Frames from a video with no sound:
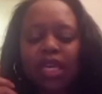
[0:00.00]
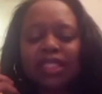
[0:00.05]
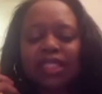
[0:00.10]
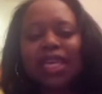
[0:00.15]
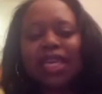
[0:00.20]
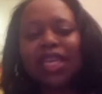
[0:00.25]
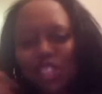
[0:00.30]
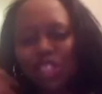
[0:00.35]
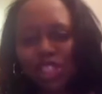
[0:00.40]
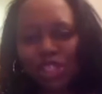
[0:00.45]

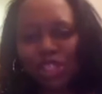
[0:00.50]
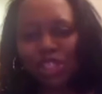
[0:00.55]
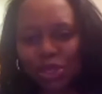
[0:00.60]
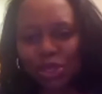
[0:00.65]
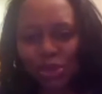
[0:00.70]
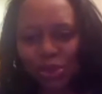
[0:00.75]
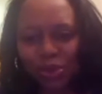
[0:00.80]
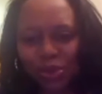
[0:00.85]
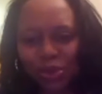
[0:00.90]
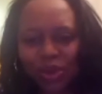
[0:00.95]
teach
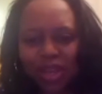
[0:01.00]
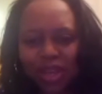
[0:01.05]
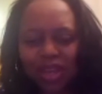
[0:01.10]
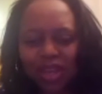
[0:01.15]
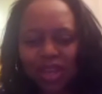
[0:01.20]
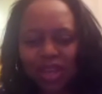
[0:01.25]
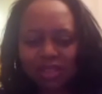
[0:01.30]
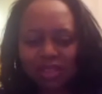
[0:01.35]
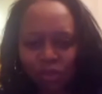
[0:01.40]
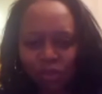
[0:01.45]
you
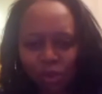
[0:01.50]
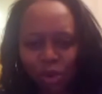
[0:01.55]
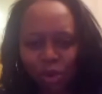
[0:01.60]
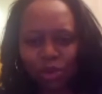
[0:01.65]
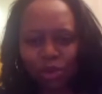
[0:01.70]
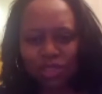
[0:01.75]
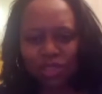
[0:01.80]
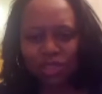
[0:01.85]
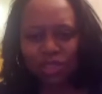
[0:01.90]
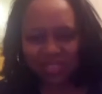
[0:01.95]
the
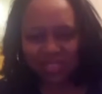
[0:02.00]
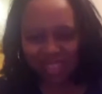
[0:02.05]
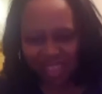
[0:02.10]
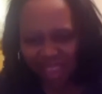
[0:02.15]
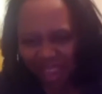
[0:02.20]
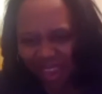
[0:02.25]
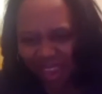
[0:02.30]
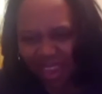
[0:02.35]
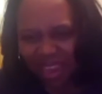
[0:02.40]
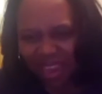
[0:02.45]
rules of the
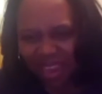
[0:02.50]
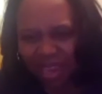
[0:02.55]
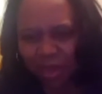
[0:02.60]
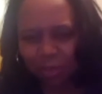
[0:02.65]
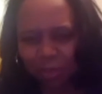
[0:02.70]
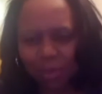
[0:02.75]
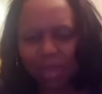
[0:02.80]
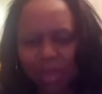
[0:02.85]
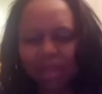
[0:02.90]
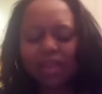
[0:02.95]

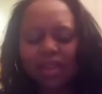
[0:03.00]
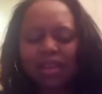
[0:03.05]
game